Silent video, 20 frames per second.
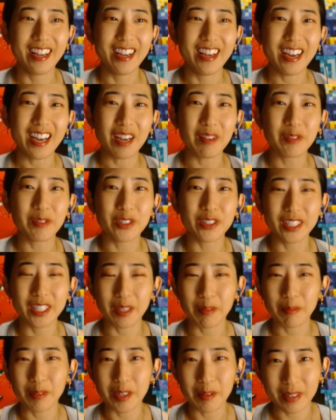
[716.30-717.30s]
I'm Julia
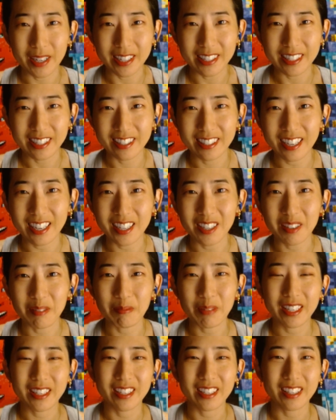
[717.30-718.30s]
Minamata. I am
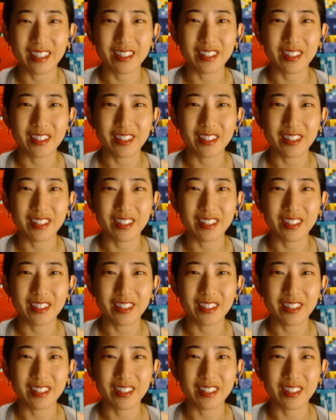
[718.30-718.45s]
making the